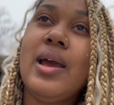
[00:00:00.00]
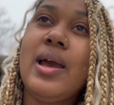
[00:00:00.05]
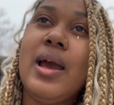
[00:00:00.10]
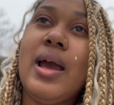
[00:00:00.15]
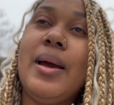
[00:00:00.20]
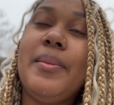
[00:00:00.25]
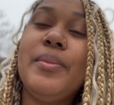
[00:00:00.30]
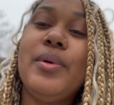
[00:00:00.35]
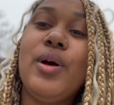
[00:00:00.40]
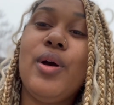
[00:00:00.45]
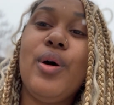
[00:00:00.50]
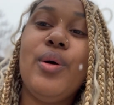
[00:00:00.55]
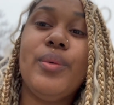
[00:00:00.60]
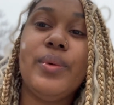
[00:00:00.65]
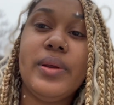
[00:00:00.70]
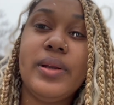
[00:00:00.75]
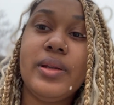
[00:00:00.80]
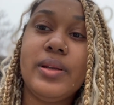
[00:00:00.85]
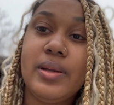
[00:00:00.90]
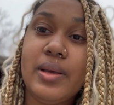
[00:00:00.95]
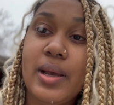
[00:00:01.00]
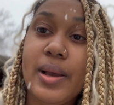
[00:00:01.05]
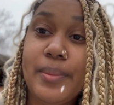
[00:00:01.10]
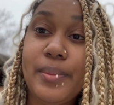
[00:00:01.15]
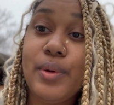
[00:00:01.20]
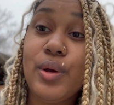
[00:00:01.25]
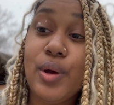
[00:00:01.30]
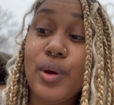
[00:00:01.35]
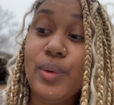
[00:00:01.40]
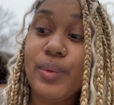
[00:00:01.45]
I'm going.
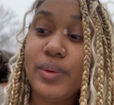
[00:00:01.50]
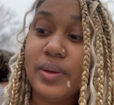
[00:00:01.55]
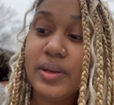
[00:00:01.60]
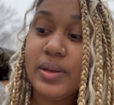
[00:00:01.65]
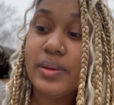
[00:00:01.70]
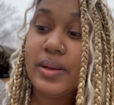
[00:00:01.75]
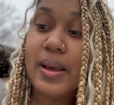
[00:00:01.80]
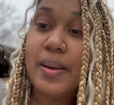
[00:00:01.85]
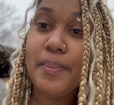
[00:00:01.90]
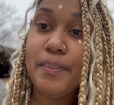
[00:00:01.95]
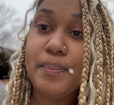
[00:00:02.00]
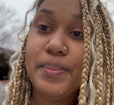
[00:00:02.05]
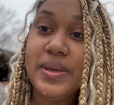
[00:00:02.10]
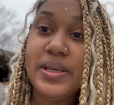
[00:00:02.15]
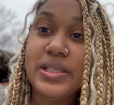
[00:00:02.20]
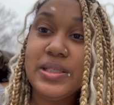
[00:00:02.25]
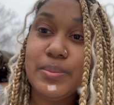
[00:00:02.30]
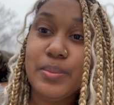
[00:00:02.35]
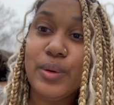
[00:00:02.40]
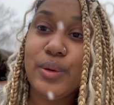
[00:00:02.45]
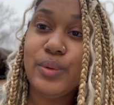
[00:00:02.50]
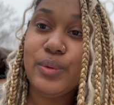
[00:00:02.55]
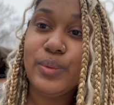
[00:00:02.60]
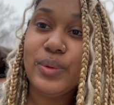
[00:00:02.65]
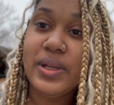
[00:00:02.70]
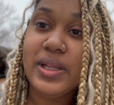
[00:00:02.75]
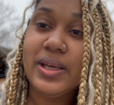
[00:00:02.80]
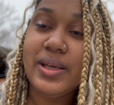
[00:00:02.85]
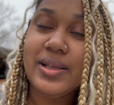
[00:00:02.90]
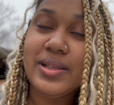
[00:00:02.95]
I'm beast mode
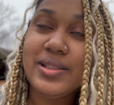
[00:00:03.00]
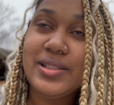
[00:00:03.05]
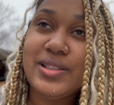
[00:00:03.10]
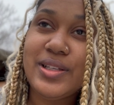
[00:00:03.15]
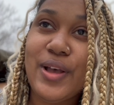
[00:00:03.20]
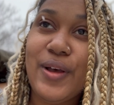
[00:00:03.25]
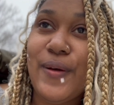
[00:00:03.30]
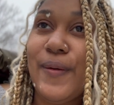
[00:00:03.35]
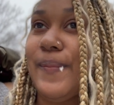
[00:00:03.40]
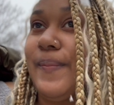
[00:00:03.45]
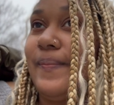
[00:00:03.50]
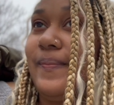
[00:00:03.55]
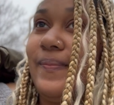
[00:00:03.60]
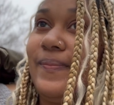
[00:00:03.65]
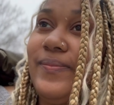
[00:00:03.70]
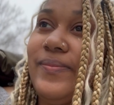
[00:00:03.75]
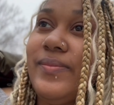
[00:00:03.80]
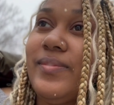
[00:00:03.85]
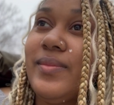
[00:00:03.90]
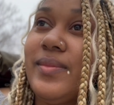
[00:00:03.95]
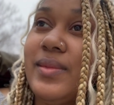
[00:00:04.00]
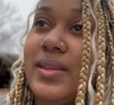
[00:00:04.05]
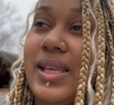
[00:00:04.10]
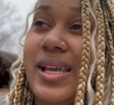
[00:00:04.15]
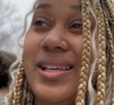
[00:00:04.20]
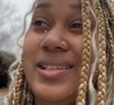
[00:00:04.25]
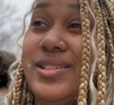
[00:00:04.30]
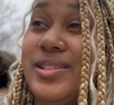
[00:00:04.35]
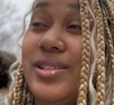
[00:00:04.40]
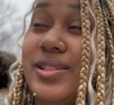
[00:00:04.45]
with it. So
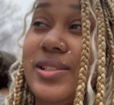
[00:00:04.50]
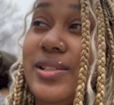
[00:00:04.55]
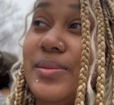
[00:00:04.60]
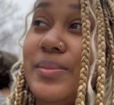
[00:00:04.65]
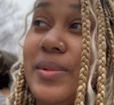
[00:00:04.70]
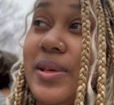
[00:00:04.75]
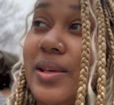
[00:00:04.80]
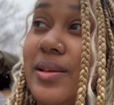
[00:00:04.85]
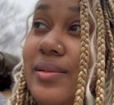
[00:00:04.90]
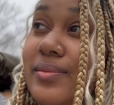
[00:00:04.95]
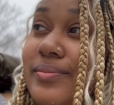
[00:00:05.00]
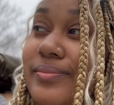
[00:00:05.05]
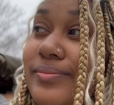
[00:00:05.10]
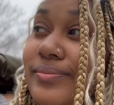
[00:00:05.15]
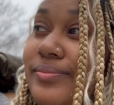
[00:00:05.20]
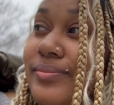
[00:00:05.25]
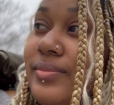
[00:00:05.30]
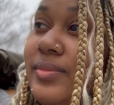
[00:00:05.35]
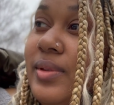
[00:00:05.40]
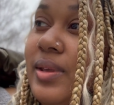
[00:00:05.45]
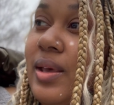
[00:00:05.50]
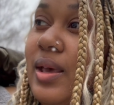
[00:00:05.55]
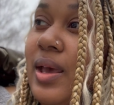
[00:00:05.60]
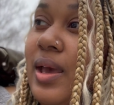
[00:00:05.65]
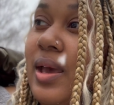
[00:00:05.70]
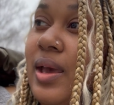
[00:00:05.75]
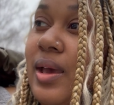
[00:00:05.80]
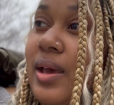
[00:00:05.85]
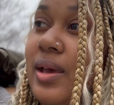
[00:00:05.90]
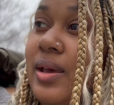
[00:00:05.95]
that's just me.
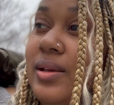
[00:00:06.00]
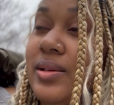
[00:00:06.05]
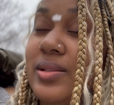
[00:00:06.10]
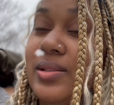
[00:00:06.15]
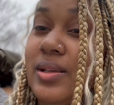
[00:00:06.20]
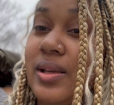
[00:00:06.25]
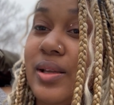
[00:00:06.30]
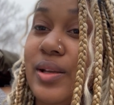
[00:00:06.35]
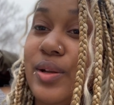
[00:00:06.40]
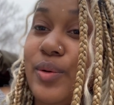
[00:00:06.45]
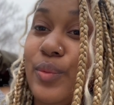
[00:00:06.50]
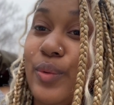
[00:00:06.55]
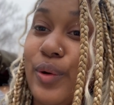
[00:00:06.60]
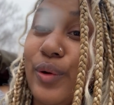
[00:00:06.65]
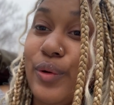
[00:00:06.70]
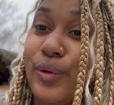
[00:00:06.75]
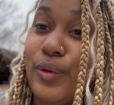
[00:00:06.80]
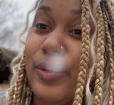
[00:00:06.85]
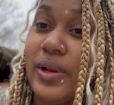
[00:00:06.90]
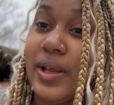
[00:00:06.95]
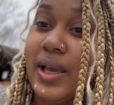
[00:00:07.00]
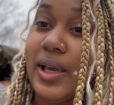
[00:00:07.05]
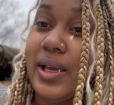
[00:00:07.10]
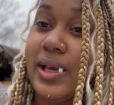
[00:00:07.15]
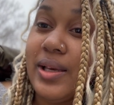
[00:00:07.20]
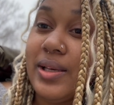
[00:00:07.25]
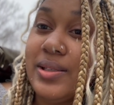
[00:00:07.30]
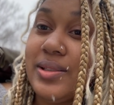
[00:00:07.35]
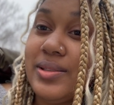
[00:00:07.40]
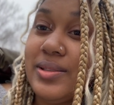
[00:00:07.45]
Something to work on, I
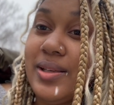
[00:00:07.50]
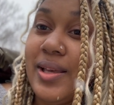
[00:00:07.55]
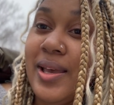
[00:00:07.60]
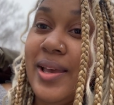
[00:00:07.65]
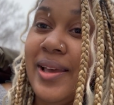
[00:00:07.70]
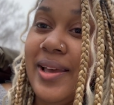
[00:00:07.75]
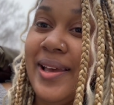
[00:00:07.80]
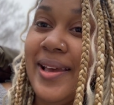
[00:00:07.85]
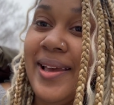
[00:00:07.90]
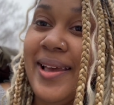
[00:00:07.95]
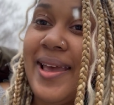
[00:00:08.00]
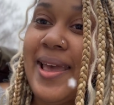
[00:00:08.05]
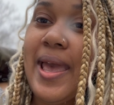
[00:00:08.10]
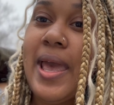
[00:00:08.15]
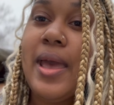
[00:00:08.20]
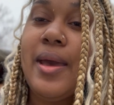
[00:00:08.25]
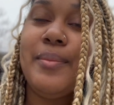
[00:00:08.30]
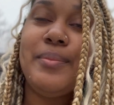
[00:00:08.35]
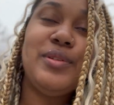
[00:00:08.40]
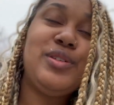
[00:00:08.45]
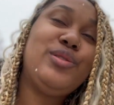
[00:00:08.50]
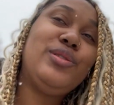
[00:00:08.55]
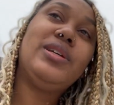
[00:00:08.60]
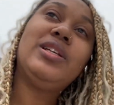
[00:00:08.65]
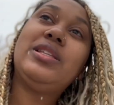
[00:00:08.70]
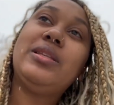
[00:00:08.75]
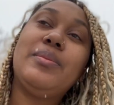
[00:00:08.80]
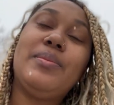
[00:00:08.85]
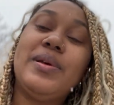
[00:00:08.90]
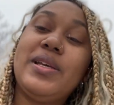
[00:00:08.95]
guess. But you
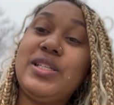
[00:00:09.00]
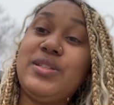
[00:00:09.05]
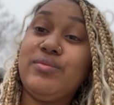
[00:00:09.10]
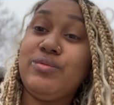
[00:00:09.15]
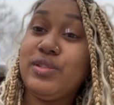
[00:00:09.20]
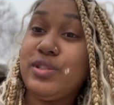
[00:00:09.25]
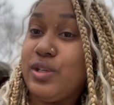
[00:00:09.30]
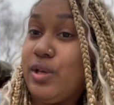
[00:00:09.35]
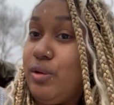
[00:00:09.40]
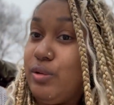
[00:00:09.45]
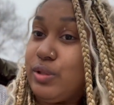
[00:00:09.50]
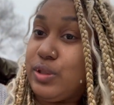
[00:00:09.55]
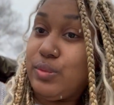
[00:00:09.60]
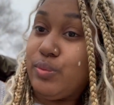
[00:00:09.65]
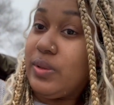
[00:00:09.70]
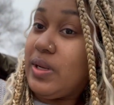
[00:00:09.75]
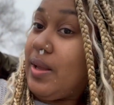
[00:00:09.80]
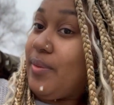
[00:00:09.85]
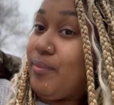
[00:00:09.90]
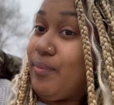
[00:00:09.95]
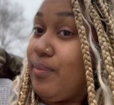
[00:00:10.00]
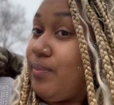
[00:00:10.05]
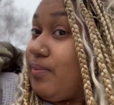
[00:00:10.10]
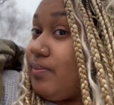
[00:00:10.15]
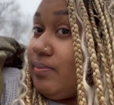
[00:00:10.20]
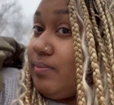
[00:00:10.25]
get the best results when I'm